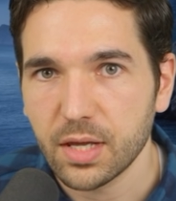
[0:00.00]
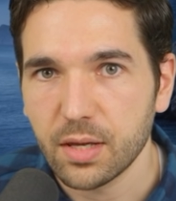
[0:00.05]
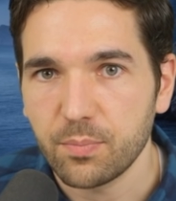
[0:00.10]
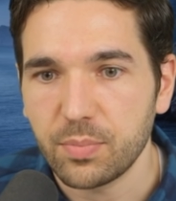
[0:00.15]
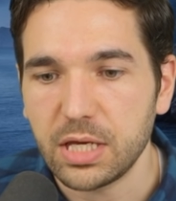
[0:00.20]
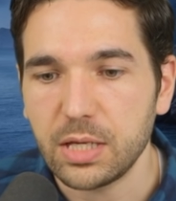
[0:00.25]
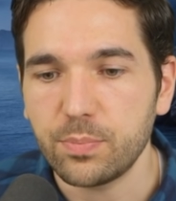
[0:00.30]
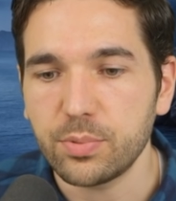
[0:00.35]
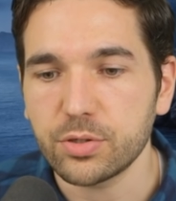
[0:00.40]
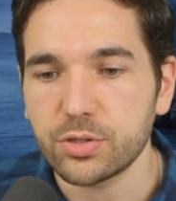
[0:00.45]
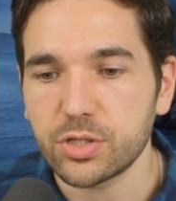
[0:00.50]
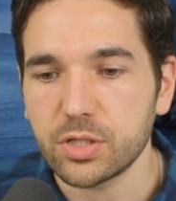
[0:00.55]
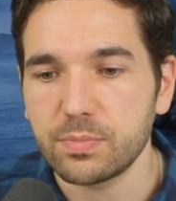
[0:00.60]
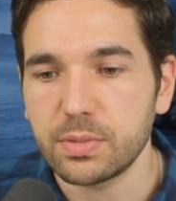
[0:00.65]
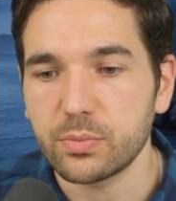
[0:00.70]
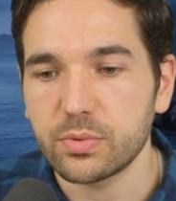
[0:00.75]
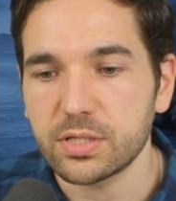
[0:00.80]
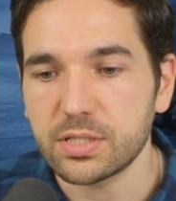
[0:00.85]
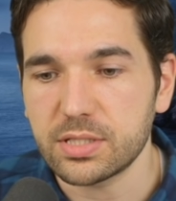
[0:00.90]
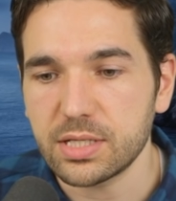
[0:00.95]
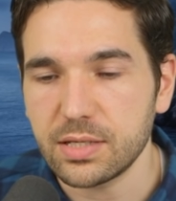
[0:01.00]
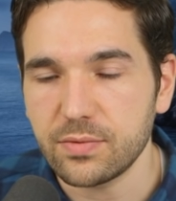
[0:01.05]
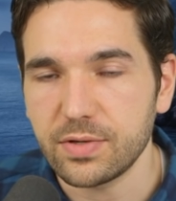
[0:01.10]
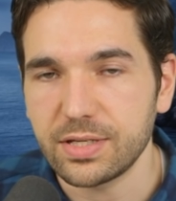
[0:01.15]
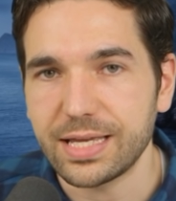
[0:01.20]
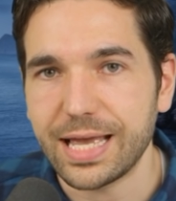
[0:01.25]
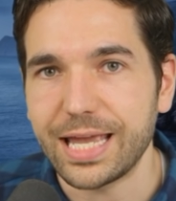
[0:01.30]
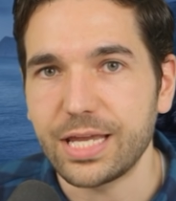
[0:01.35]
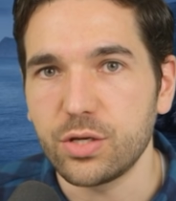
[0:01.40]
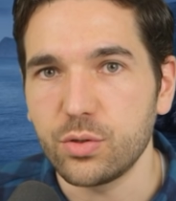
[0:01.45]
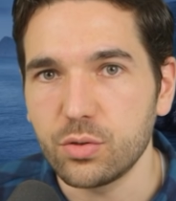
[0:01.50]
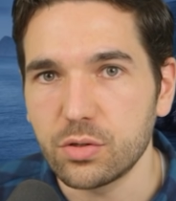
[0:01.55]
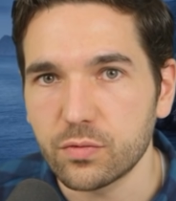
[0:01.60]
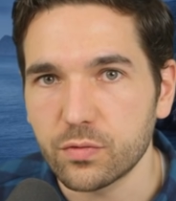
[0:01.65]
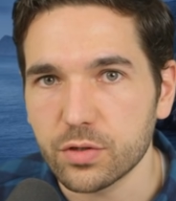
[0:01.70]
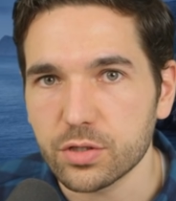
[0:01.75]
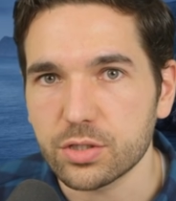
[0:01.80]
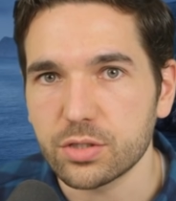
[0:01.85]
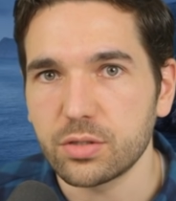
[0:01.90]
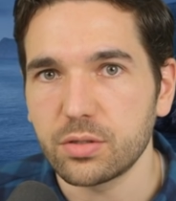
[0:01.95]
People should be receiving a
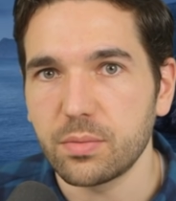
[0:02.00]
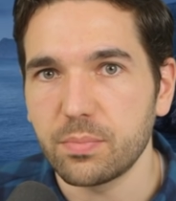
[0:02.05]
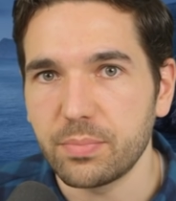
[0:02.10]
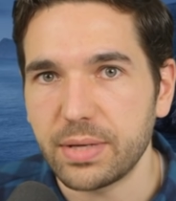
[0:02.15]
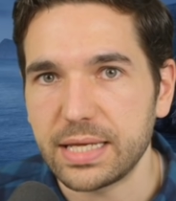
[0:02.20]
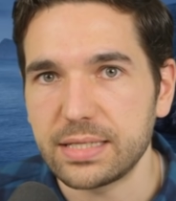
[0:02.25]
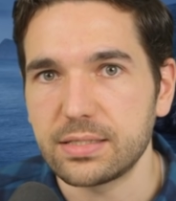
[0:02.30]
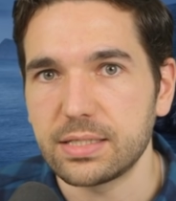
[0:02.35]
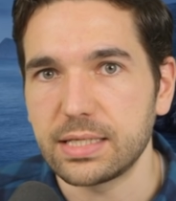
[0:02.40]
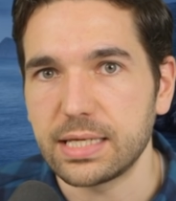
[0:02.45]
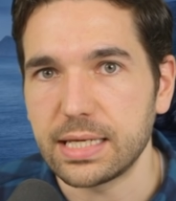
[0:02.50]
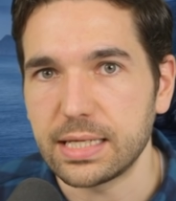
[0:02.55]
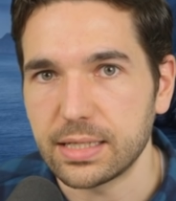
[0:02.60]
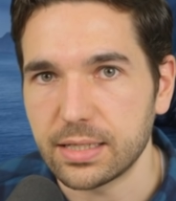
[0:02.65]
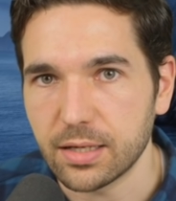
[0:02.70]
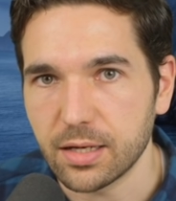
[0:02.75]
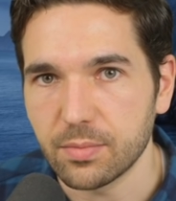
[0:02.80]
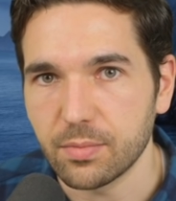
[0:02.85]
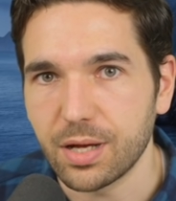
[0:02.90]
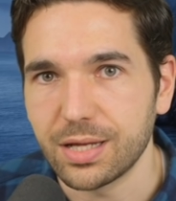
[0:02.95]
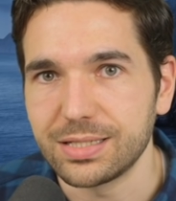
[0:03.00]
universal basic income